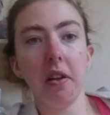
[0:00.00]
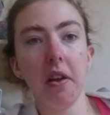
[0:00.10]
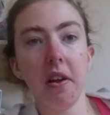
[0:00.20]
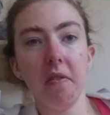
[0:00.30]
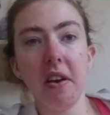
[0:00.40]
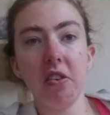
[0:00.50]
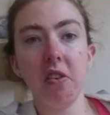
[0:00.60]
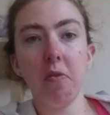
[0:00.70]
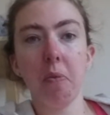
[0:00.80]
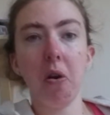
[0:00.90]
the invasion of
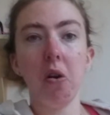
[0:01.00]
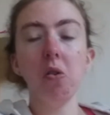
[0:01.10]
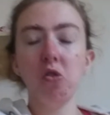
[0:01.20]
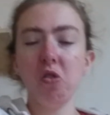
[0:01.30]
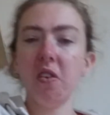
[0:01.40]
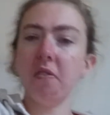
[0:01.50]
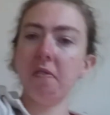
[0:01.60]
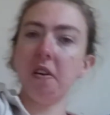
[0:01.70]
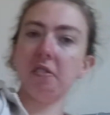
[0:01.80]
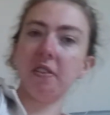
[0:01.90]
the Mongols during the
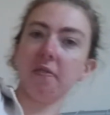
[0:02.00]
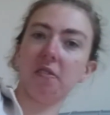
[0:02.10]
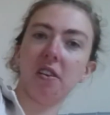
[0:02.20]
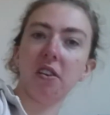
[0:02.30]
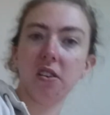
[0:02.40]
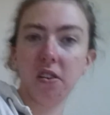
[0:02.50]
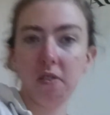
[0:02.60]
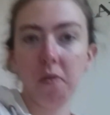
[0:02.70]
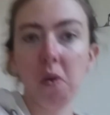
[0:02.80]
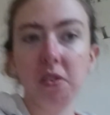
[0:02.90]

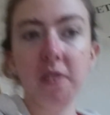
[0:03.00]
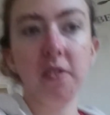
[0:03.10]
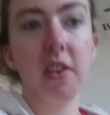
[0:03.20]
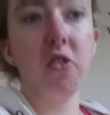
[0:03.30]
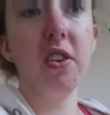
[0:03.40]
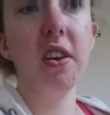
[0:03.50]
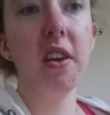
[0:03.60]
14th century,